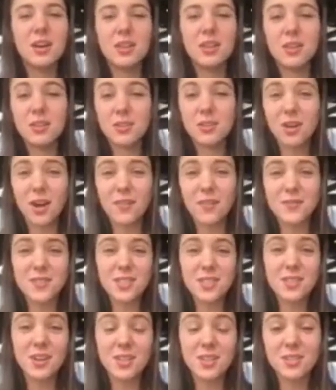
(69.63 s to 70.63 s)
you're
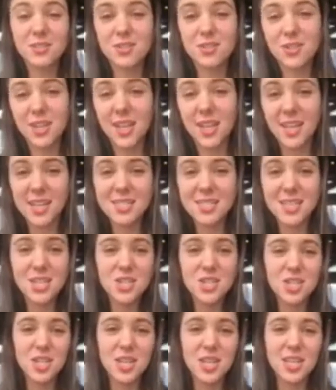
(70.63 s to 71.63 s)
often also treating
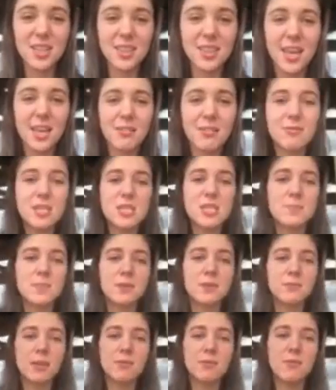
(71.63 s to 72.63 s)
attention and language,
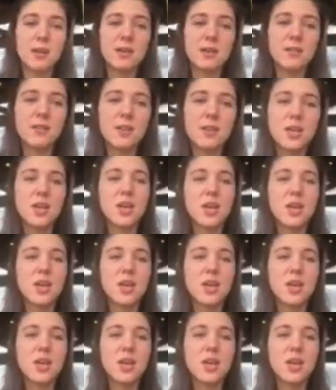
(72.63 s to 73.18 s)
but we want to